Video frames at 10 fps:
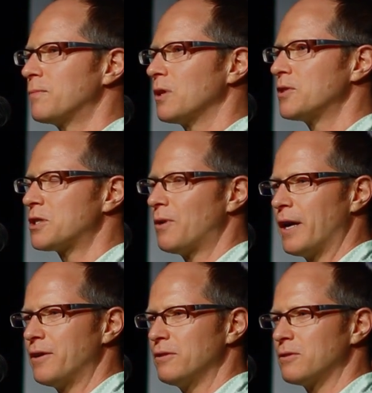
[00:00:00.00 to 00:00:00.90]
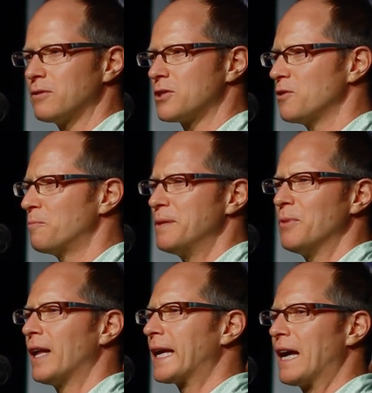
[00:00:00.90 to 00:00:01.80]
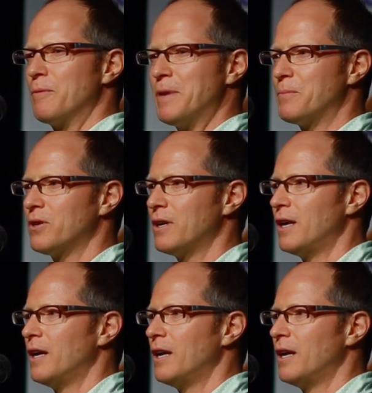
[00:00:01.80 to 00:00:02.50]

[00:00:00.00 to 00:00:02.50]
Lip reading: close to 100 or so people, I can't remember,